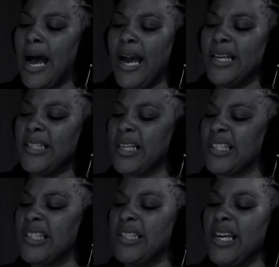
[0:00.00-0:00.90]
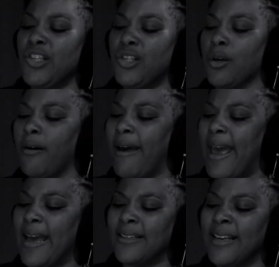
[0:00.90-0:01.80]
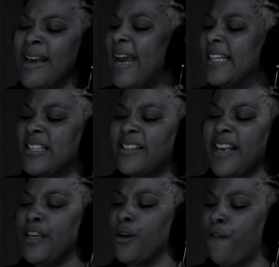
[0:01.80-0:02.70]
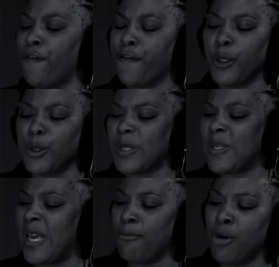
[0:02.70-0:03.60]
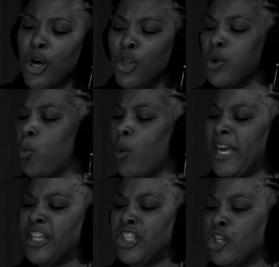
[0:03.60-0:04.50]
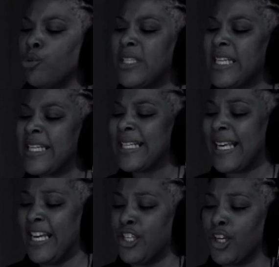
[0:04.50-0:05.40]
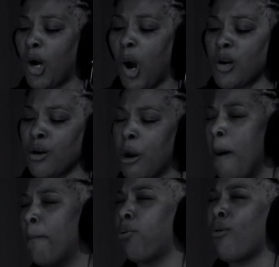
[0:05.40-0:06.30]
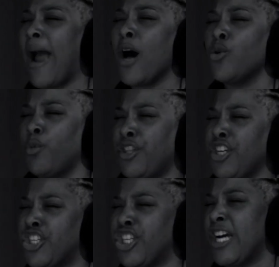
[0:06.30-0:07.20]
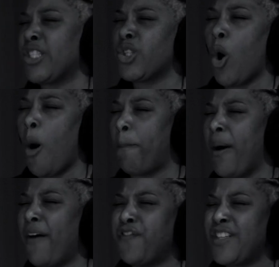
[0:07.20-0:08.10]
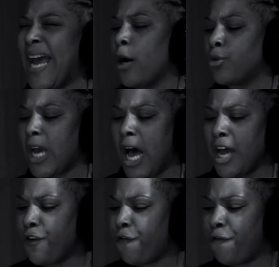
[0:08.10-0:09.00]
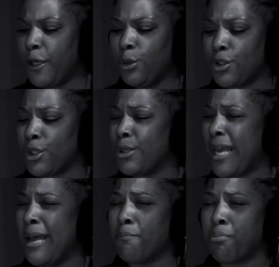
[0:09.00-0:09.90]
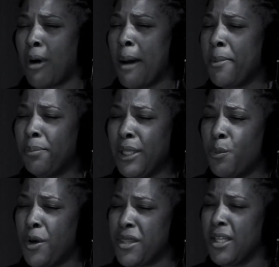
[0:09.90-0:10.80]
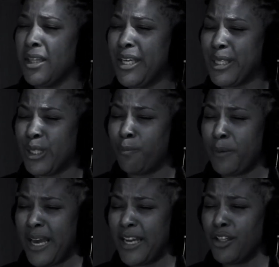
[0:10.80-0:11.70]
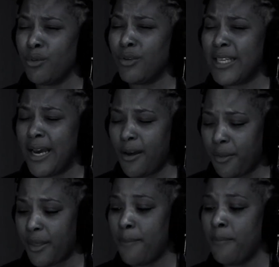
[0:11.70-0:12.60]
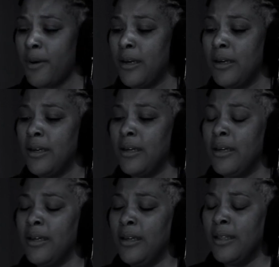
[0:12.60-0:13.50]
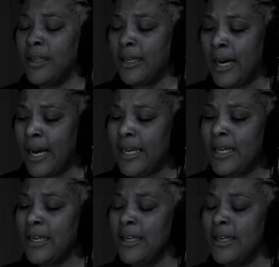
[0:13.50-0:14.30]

eyes, extend your hand, and say your first name, the way that you did in kindergarten, proud with your chest all puffed out, unfiltered, and probably with a lisp, and you tell them that I